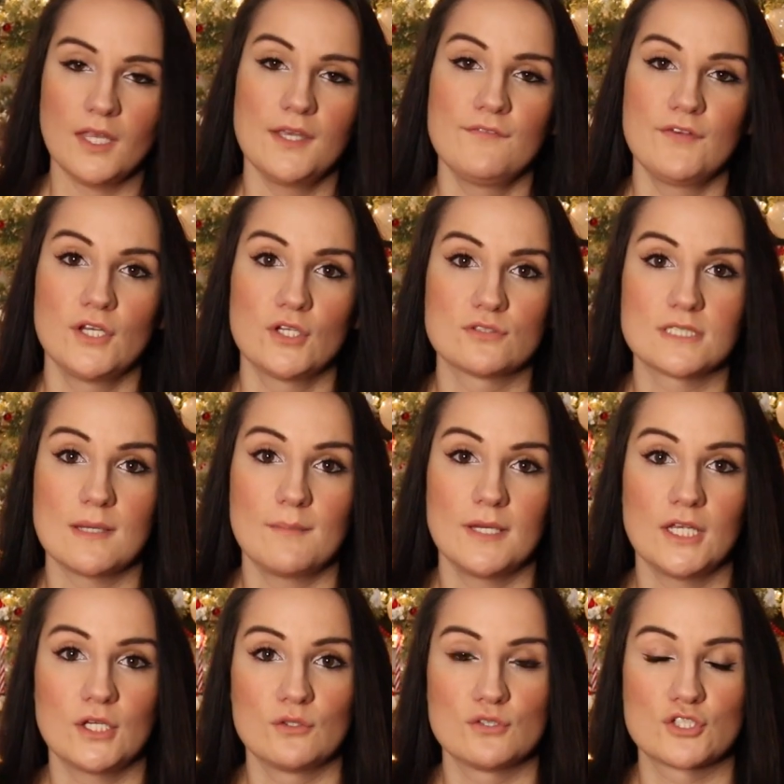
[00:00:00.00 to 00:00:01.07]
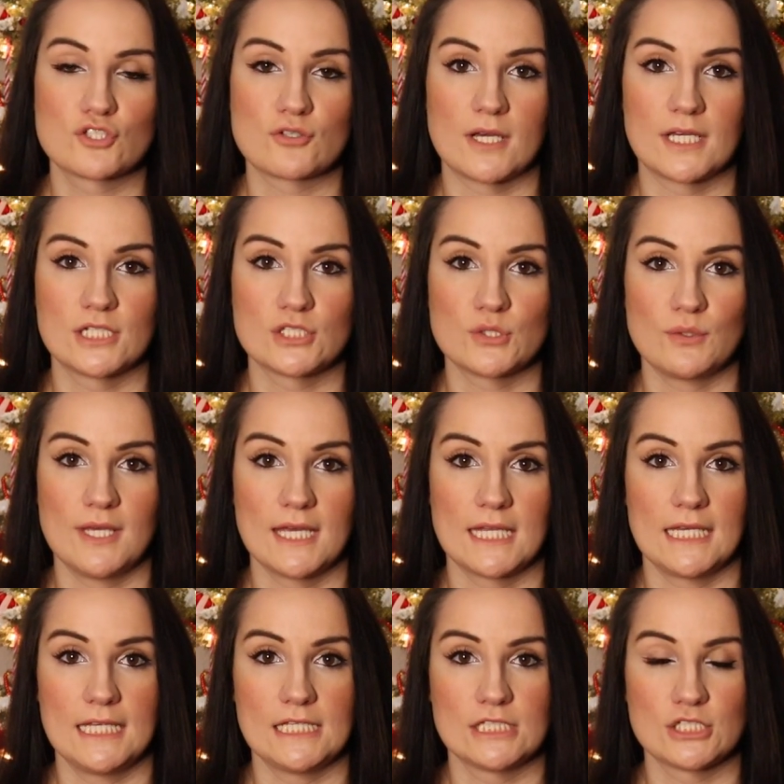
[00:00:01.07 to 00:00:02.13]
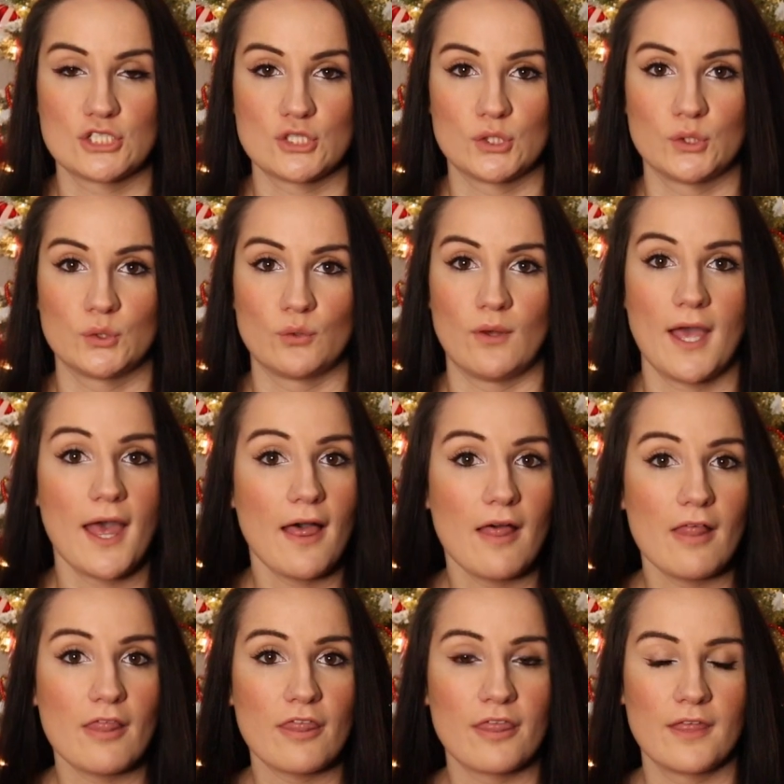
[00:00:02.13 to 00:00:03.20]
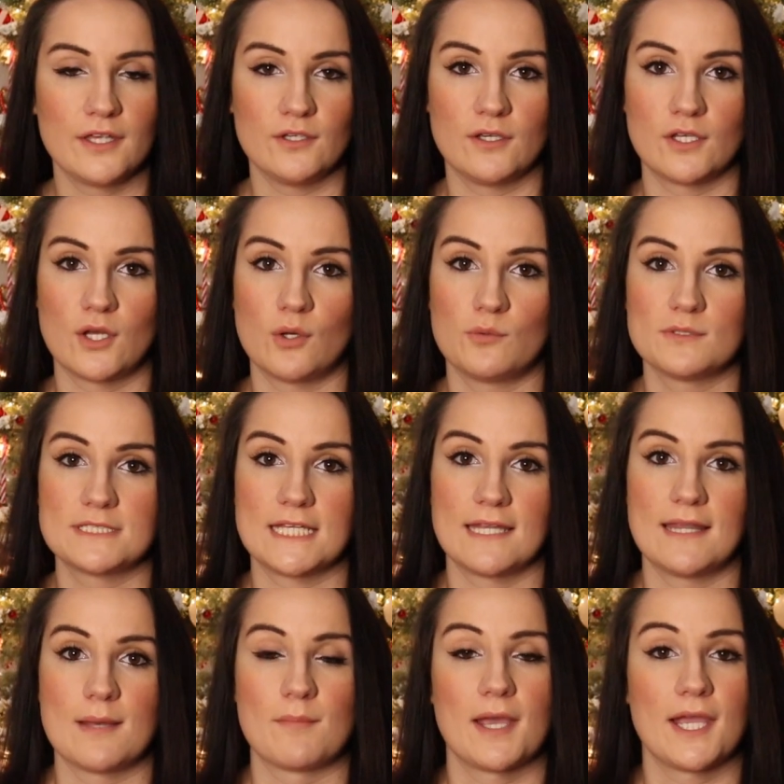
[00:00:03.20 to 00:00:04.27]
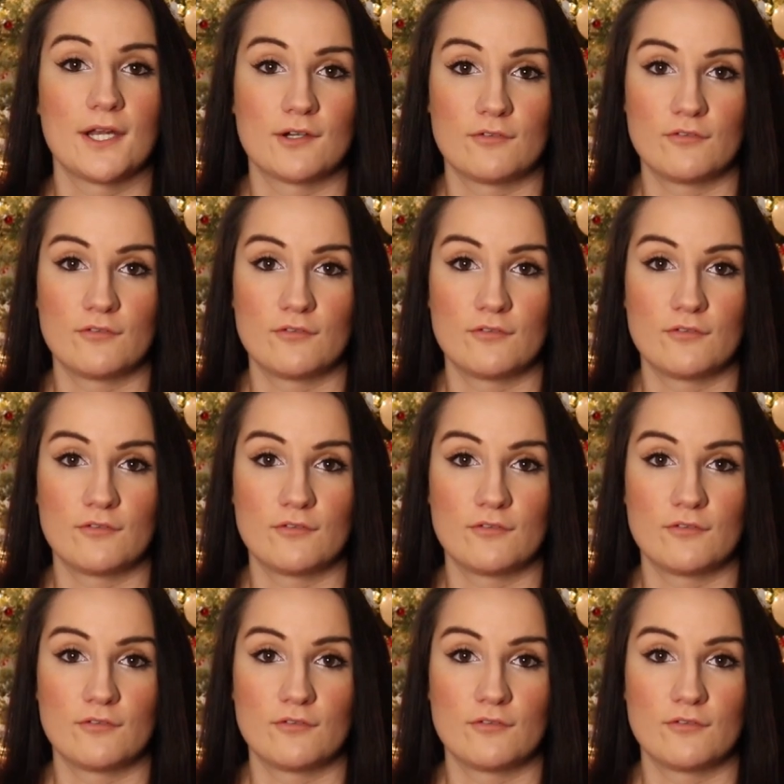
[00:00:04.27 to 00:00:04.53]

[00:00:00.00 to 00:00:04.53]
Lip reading: If you know somebody who's trying to get into health, you can always get them air